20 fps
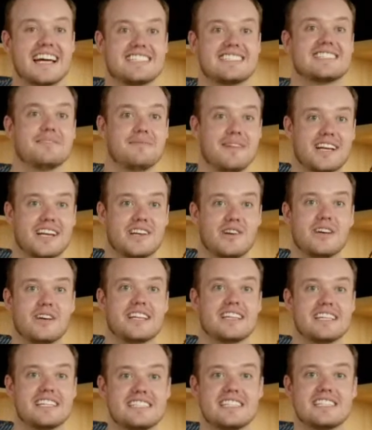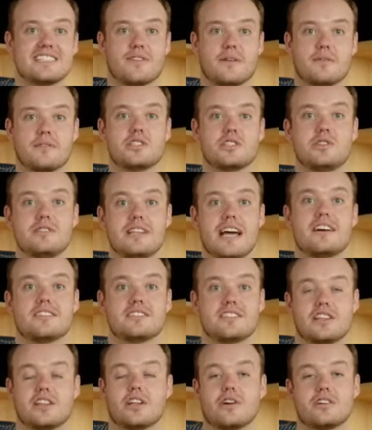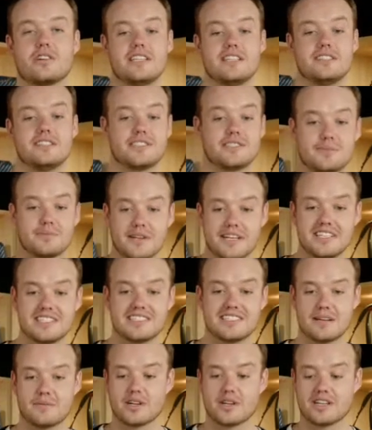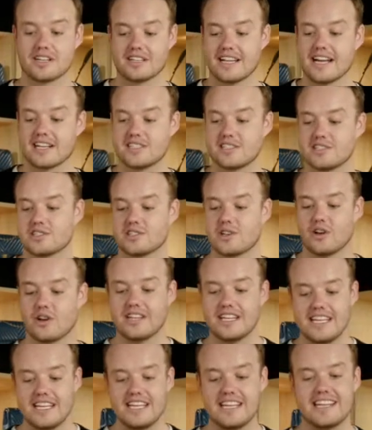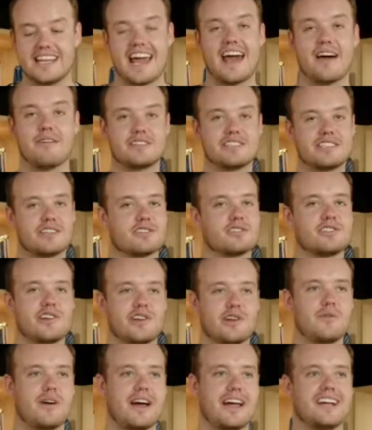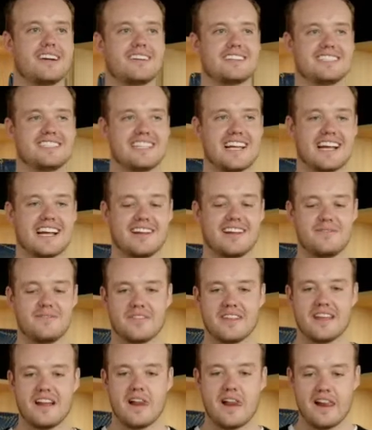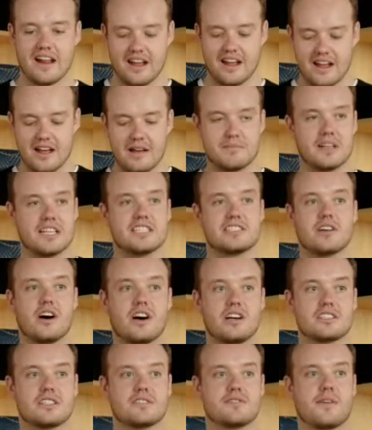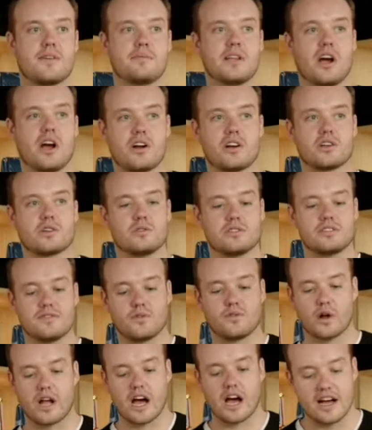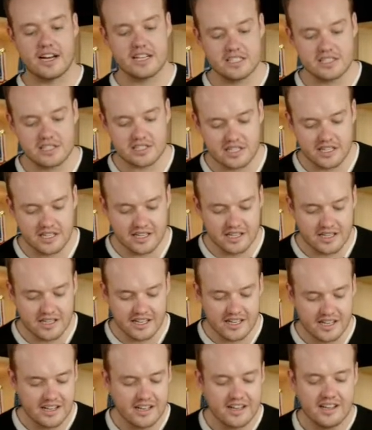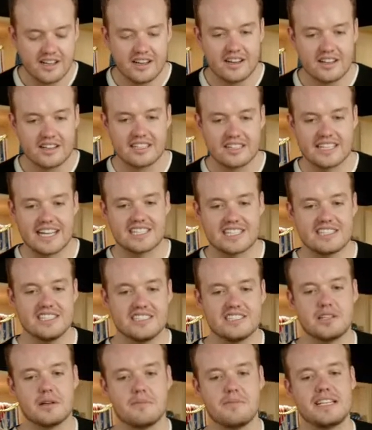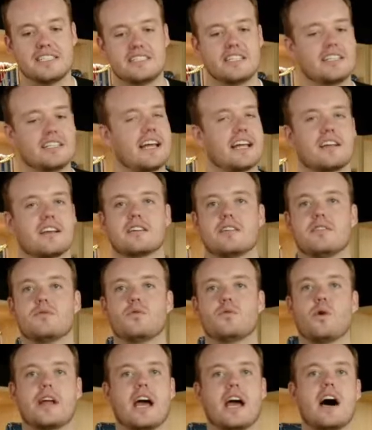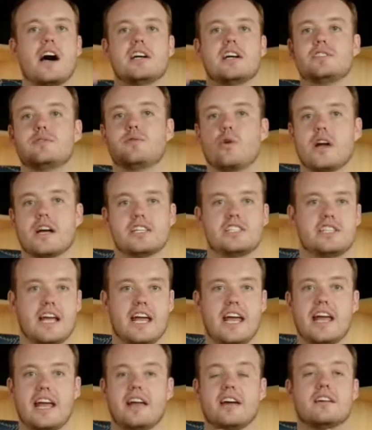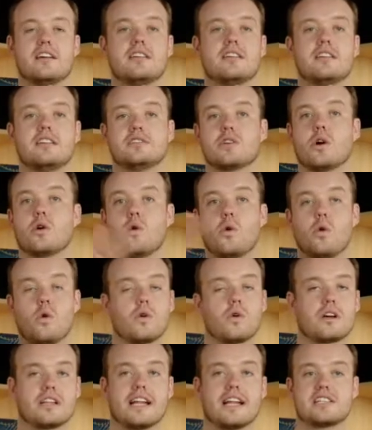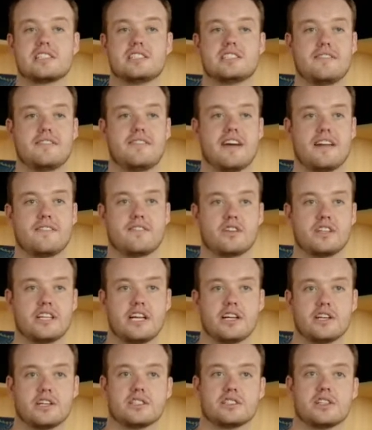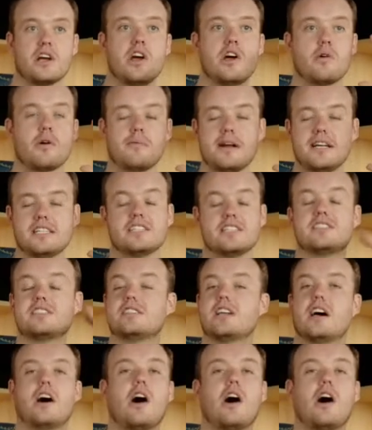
yes, Magnolia, this is from the 2013 Spring Summer Collection. It's called the Ikat, which I'll show you why here in a second but it's also from the article de voyage collection. So basically like voyage, voyager is a whole collection they've had for years where basically it's